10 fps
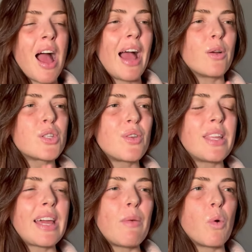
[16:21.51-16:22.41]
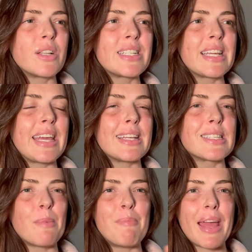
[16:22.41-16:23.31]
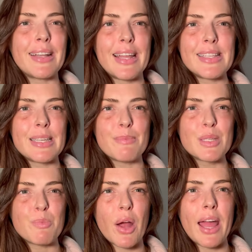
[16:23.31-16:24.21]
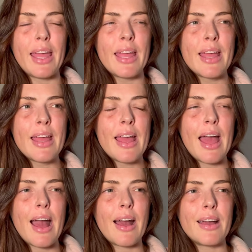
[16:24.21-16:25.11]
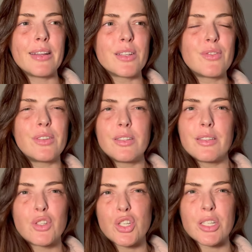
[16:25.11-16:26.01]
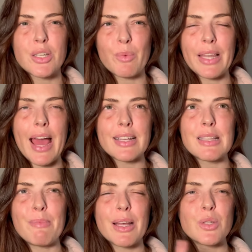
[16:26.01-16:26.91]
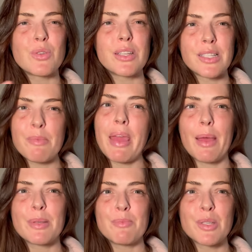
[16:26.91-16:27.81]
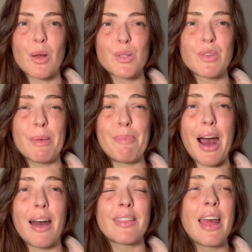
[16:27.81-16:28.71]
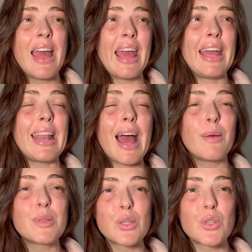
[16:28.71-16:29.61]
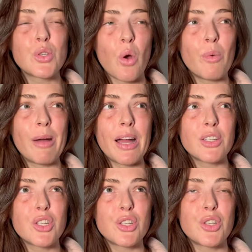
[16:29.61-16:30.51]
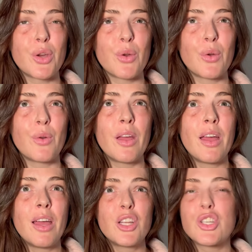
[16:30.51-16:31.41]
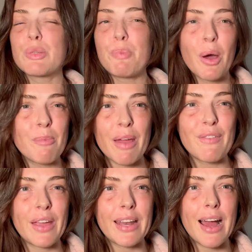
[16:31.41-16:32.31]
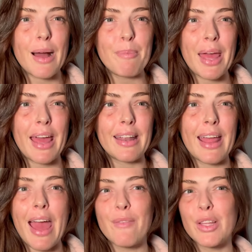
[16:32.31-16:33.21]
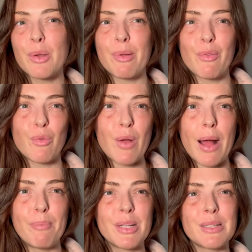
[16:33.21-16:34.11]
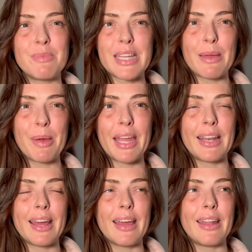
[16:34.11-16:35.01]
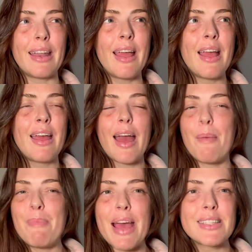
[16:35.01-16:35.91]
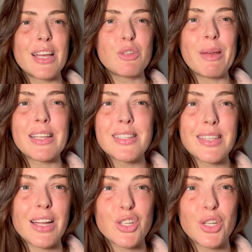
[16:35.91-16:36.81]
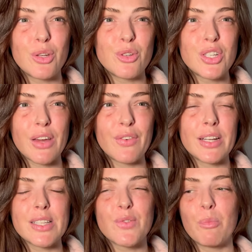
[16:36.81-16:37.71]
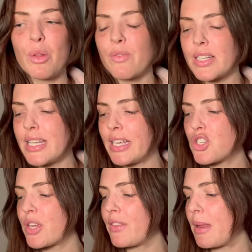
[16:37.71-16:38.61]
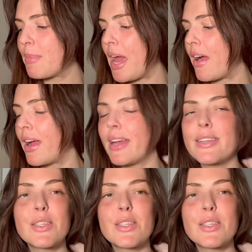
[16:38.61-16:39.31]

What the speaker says: I also think I want to get some magnesium spray just to relax the muscles, and some Epsom salts for the bath. It helps so much to just put my feet up and have a little bit of a rub, put some deep heat in. A massage makes such a huge difference from all of the tension that I'm carrying.